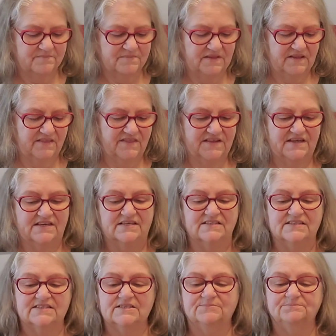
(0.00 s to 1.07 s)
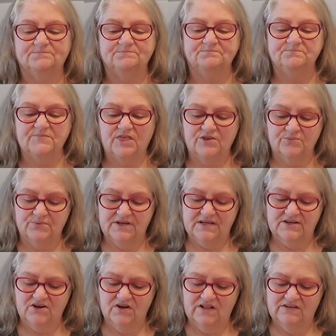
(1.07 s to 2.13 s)
these,
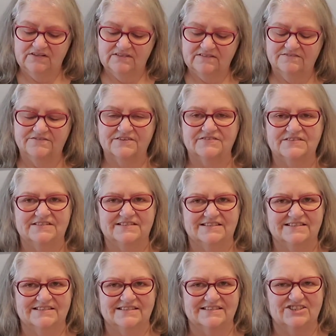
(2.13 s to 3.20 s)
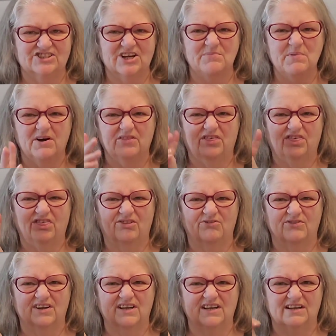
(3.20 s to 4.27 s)
$3.50 each. I bought
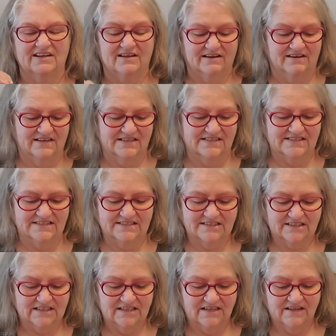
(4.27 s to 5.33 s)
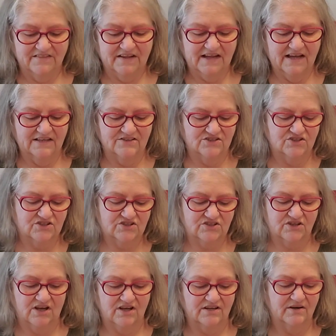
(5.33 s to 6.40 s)
3, guys. They had
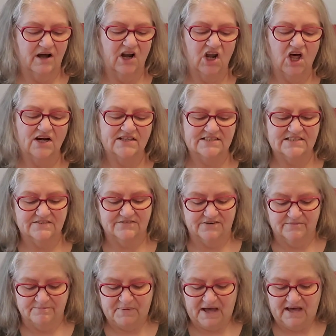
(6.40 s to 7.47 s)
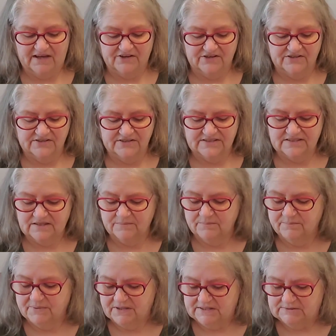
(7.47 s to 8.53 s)
a lot of different patterns,
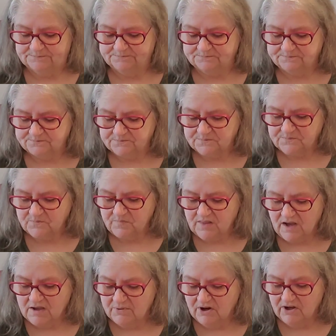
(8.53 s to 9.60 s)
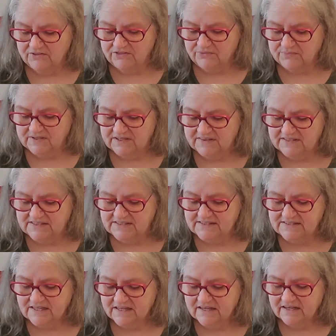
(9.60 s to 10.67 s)
but I bought 3 of
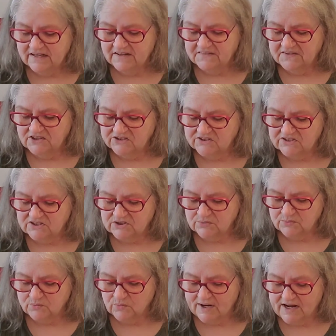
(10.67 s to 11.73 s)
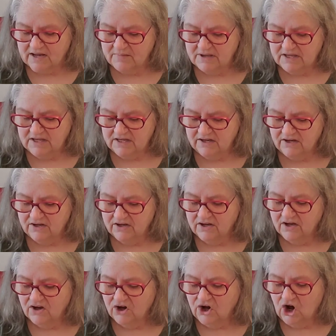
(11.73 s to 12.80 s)
these, and they're ceramic
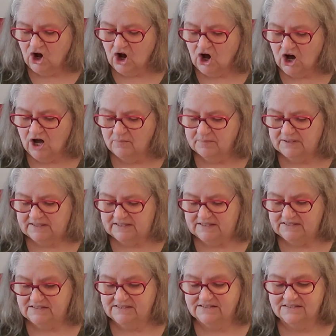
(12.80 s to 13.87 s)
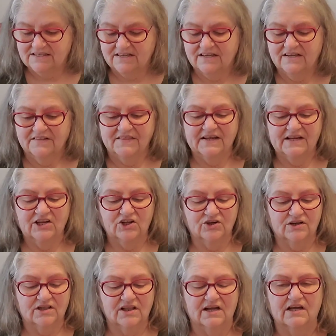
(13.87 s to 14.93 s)
hot plates. They
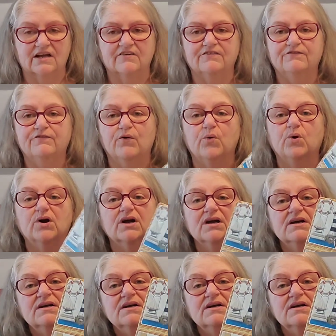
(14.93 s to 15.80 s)
look like 4